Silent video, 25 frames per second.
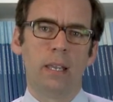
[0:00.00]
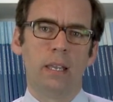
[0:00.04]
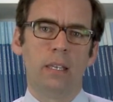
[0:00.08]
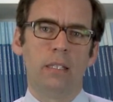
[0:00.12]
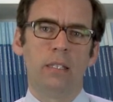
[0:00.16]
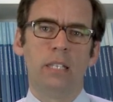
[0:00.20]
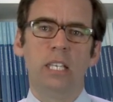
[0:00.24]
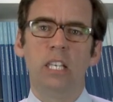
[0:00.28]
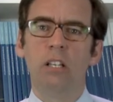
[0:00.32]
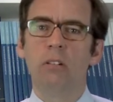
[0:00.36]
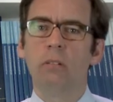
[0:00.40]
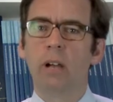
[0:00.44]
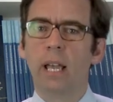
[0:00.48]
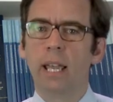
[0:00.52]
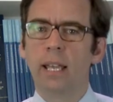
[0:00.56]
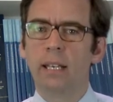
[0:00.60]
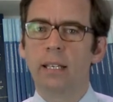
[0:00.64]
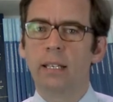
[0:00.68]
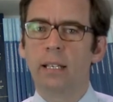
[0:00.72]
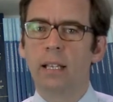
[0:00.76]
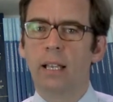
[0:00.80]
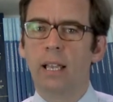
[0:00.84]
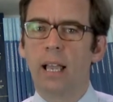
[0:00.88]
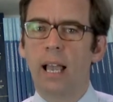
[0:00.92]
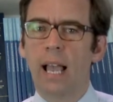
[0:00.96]
The
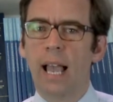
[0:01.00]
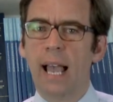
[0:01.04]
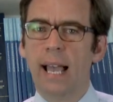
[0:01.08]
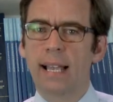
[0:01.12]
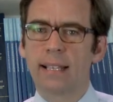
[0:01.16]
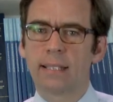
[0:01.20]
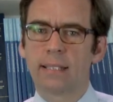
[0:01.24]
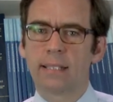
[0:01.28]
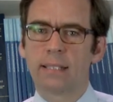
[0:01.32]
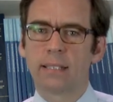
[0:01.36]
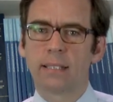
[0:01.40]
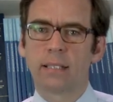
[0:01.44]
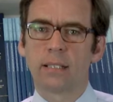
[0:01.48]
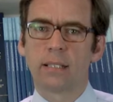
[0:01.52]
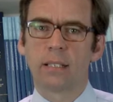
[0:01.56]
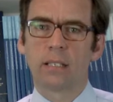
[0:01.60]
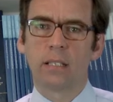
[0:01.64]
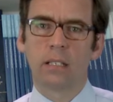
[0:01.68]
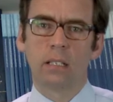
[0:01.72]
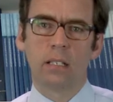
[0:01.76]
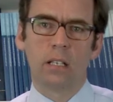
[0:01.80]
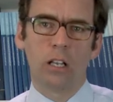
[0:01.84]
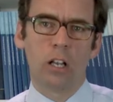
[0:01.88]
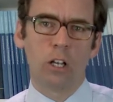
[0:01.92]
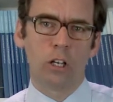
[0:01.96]
UN has
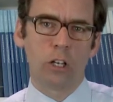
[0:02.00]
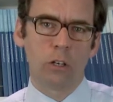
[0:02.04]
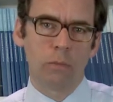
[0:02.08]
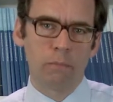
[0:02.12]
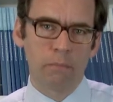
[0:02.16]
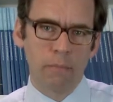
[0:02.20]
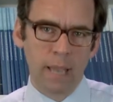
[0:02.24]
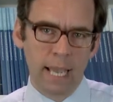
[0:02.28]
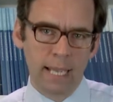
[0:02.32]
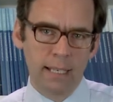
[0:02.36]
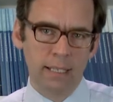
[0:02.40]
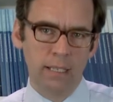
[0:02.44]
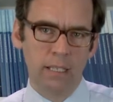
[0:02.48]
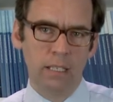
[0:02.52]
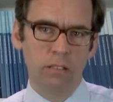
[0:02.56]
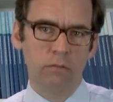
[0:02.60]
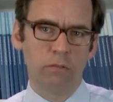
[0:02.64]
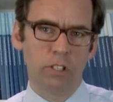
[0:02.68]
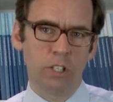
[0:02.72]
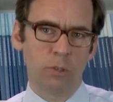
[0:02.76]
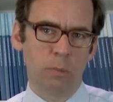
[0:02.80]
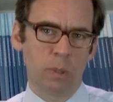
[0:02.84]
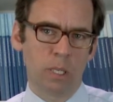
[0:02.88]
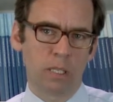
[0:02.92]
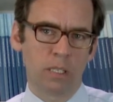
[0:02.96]
a commanding
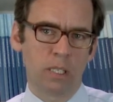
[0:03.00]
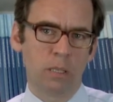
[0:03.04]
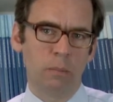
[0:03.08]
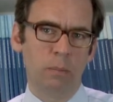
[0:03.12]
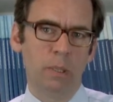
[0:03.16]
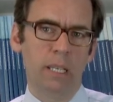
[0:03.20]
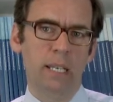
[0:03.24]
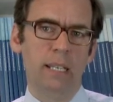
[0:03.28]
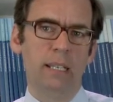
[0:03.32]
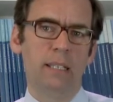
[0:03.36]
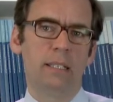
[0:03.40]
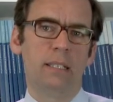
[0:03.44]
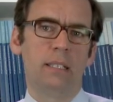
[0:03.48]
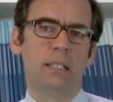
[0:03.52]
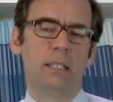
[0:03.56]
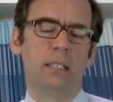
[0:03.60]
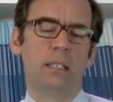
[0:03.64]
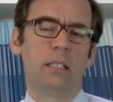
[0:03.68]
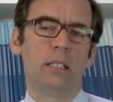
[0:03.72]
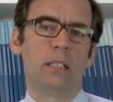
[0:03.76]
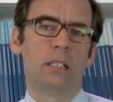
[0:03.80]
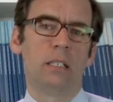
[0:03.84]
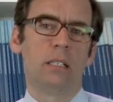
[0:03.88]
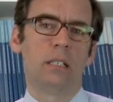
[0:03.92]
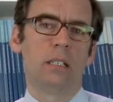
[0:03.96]
responsibility,
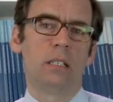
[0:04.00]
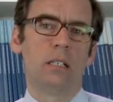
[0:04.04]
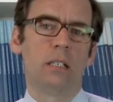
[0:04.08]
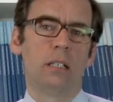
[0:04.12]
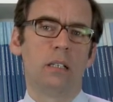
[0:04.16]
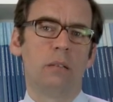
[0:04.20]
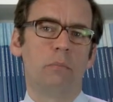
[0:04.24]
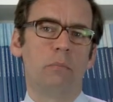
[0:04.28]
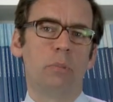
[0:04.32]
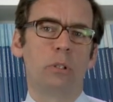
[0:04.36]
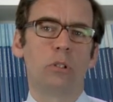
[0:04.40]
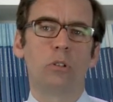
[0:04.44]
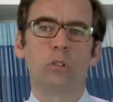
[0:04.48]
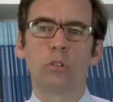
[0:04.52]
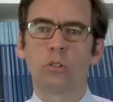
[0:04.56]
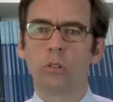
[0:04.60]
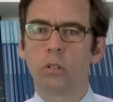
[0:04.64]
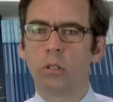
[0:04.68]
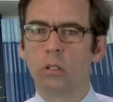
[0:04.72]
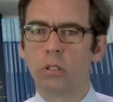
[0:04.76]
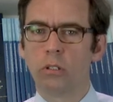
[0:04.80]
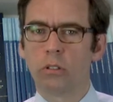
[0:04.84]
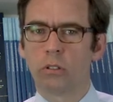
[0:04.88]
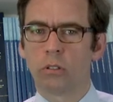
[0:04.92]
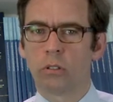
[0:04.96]
but the
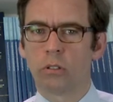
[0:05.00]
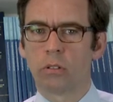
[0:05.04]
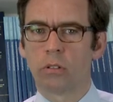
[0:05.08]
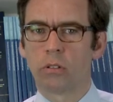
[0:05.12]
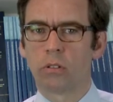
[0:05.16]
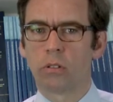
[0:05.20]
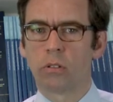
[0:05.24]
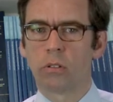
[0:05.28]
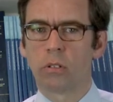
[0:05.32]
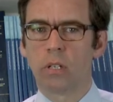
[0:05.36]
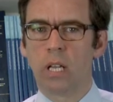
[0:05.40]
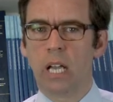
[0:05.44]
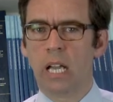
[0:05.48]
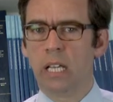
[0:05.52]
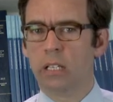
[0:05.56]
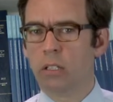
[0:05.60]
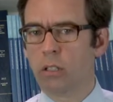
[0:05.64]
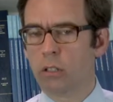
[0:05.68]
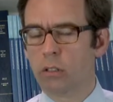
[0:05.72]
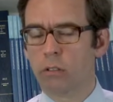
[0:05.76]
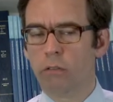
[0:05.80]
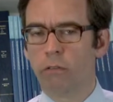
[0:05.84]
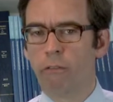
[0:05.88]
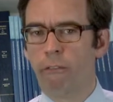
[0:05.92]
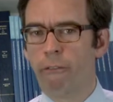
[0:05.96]
soldiers are
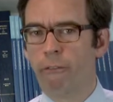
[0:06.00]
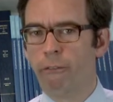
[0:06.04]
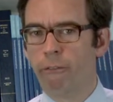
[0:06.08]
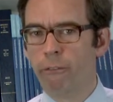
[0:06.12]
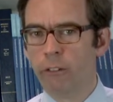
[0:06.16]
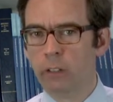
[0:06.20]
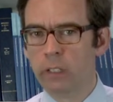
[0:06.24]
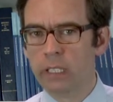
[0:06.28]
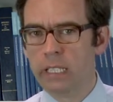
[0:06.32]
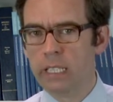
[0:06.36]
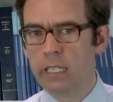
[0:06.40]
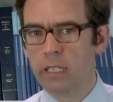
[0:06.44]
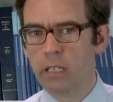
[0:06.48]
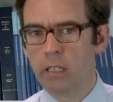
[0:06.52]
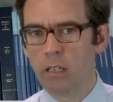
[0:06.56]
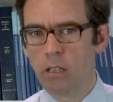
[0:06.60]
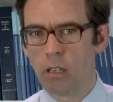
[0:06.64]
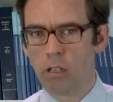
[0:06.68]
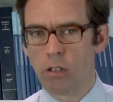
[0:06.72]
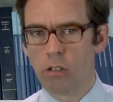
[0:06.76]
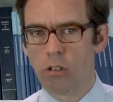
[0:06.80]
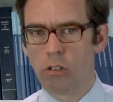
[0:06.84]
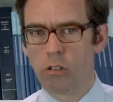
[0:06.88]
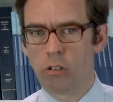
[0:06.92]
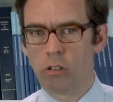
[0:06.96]
not fully
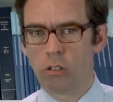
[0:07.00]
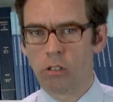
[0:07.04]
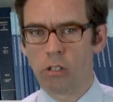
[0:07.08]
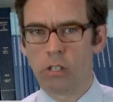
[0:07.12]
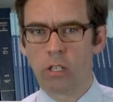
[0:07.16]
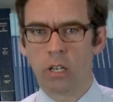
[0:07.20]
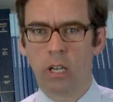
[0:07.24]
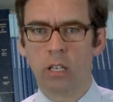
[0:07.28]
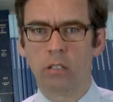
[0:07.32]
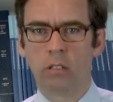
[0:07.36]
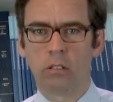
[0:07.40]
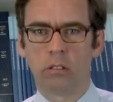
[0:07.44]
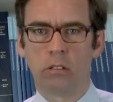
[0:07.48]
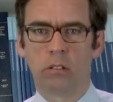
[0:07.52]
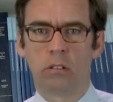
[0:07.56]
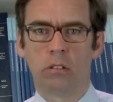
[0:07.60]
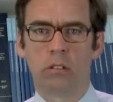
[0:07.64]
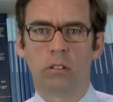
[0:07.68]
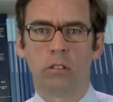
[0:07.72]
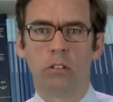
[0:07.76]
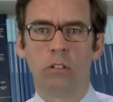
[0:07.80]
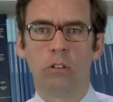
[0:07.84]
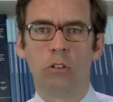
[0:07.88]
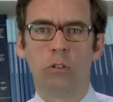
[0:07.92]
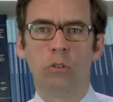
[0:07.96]
seconded
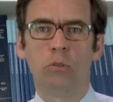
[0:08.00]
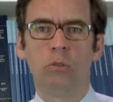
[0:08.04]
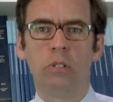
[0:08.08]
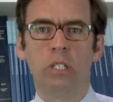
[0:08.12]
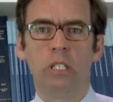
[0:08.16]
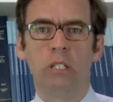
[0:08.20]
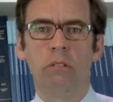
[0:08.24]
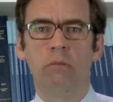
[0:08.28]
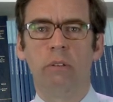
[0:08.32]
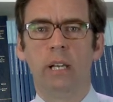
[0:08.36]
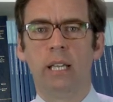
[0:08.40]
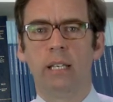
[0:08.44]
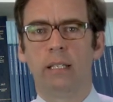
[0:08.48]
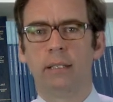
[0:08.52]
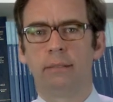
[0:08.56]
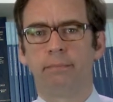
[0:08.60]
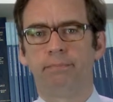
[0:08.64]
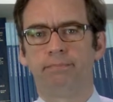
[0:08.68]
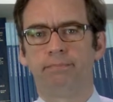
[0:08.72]
to the UN.